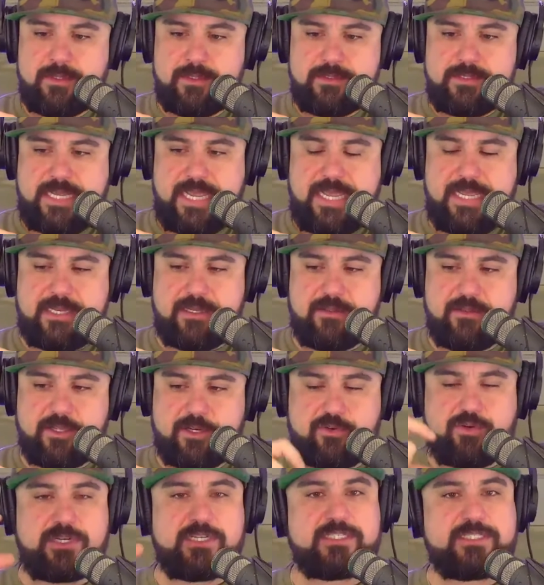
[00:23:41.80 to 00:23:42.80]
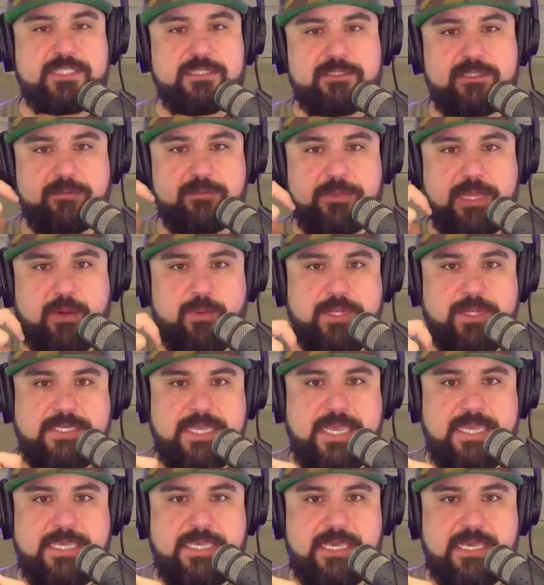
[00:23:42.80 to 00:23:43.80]
take the criticism that we
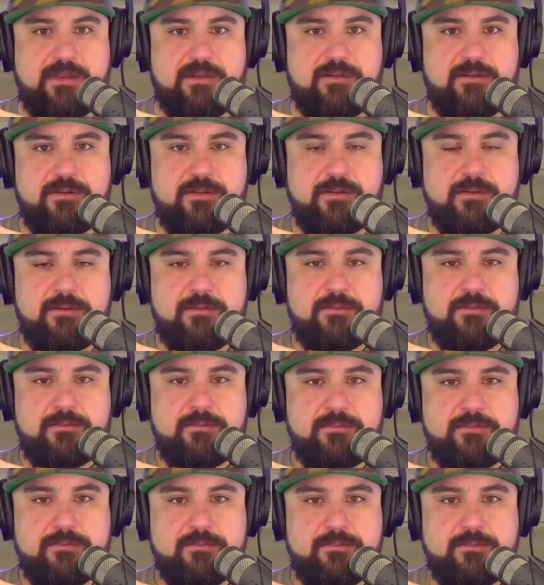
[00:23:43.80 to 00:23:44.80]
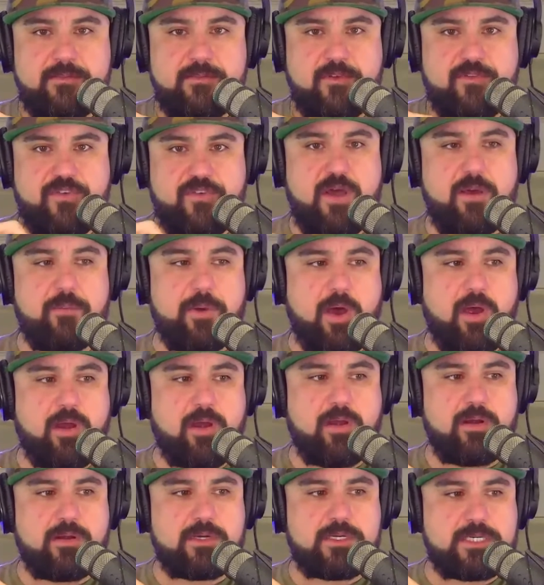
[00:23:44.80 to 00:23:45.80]
take in from
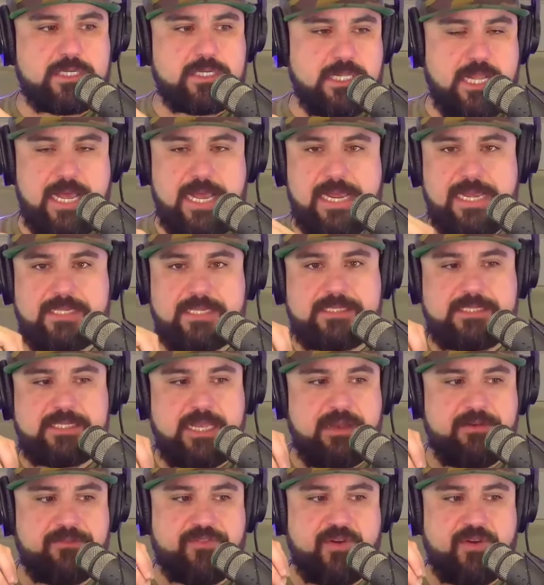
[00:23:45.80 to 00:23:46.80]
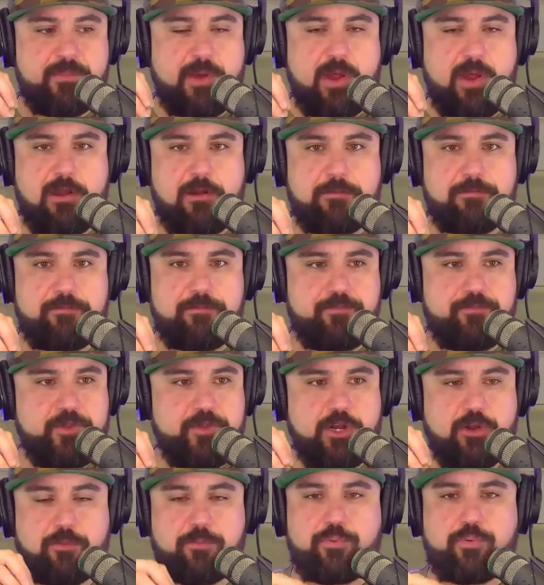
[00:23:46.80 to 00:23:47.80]
our clients and from our
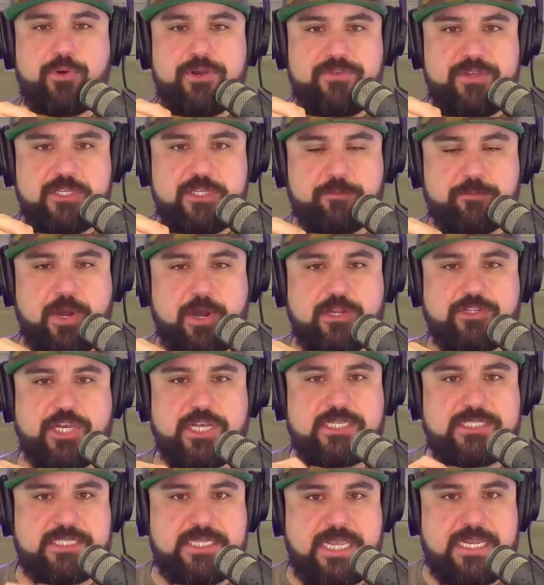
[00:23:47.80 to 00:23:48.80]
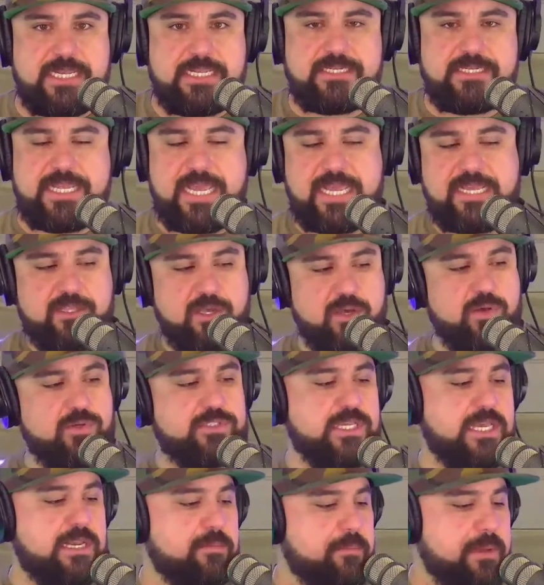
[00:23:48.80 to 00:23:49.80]
previous projects, and then take
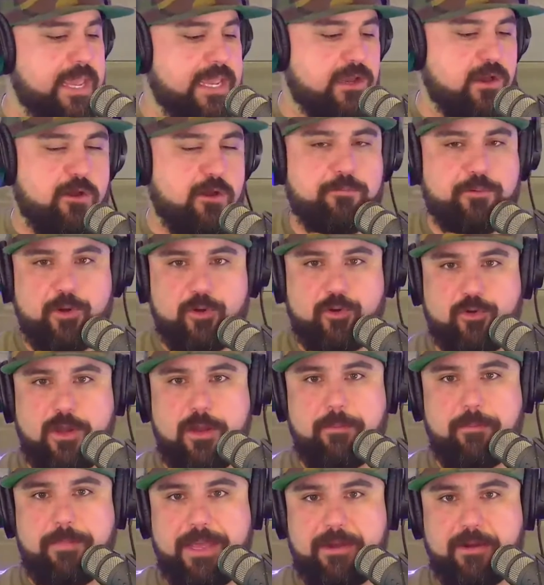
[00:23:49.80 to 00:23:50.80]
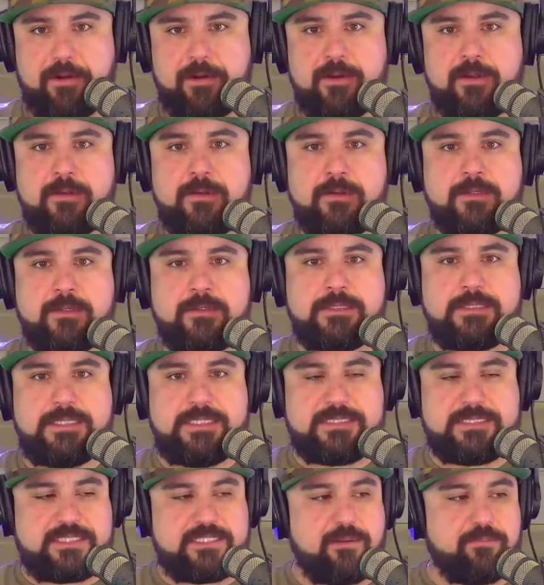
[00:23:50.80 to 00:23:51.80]
those and make our program better
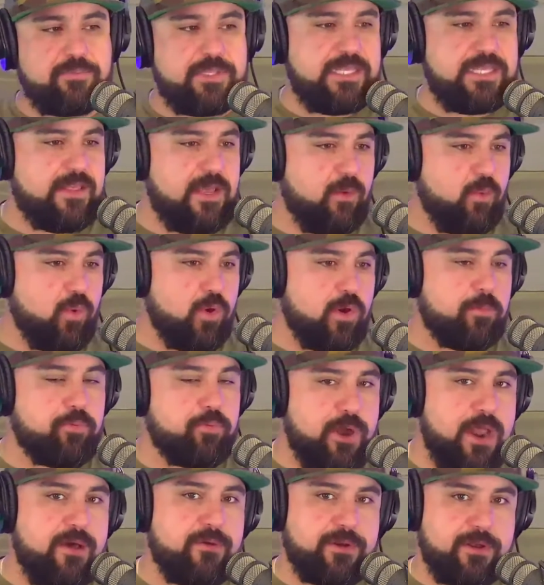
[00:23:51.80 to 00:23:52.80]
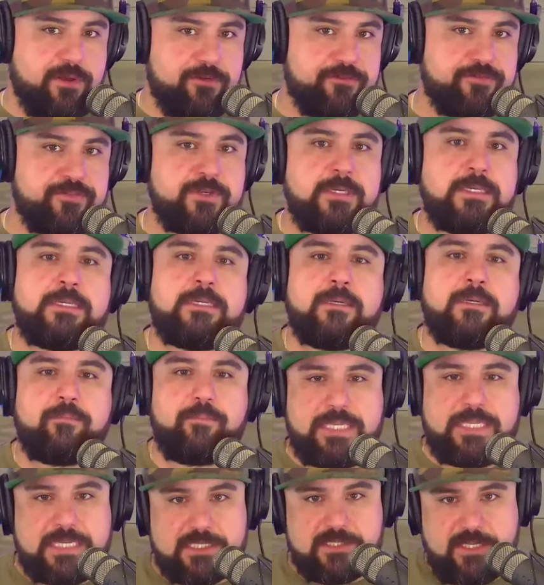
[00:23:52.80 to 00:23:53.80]
is something that we're proud of,
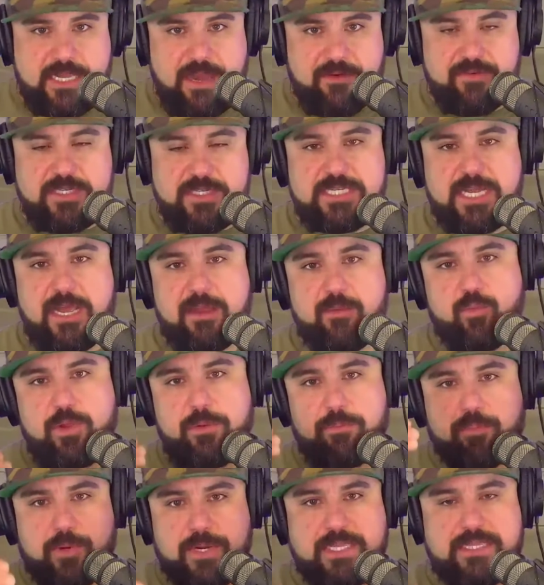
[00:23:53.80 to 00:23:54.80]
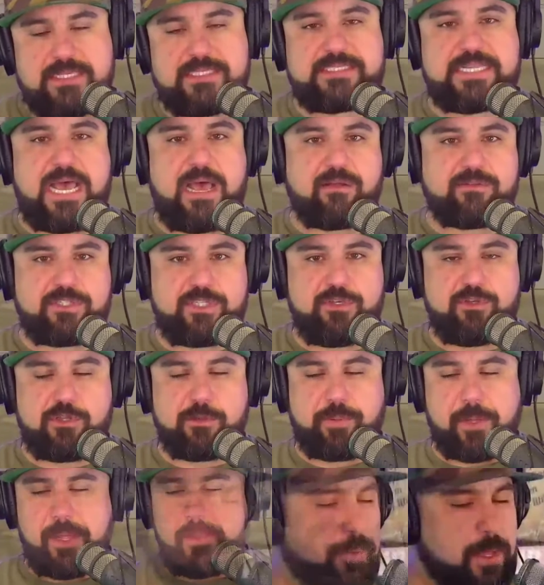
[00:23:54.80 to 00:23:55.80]
because every time we bring this out to you, the
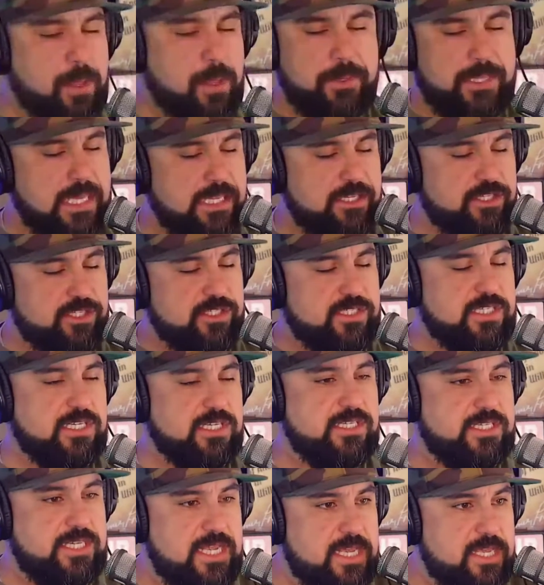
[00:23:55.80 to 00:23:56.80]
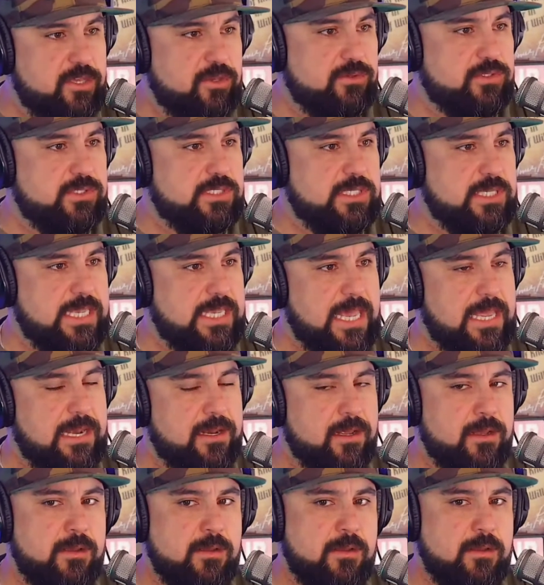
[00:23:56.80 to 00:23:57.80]
public, it just continues to get
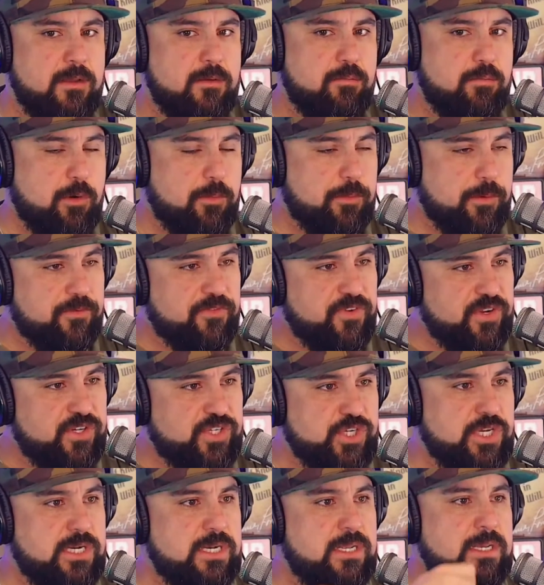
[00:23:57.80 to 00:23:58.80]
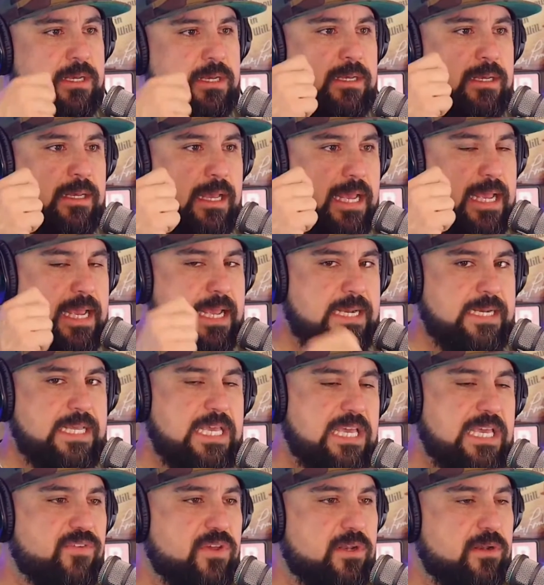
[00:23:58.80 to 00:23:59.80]
more proficient and
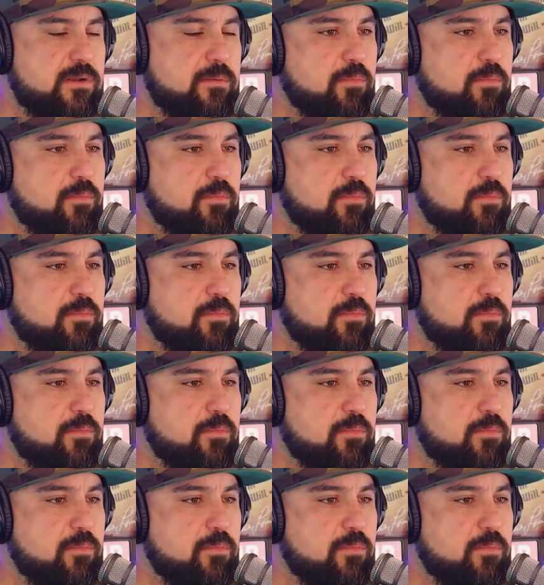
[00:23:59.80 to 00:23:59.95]
even more